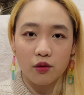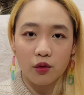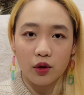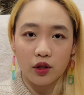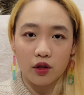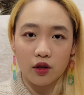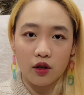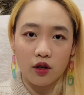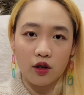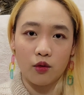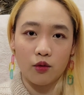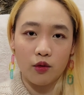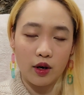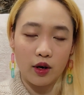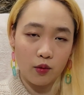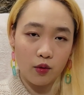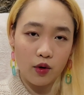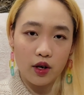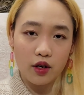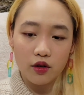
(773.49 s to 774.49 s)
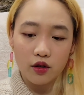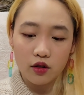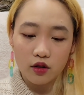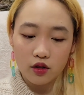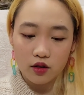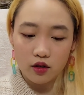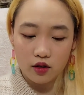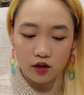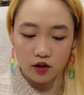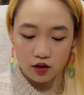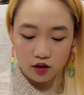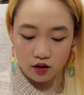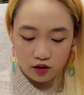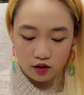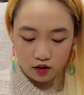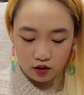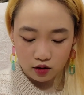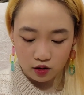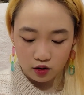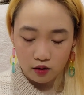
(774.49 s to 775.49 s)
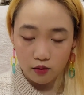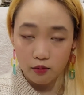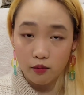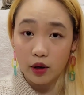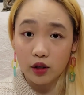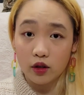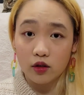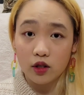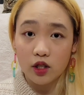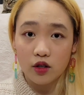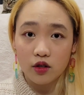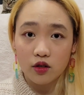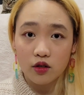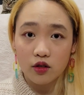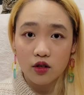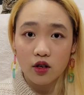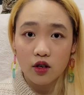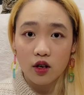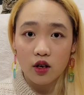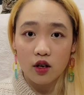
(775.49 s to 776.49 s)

with the red wires. They're metal needles.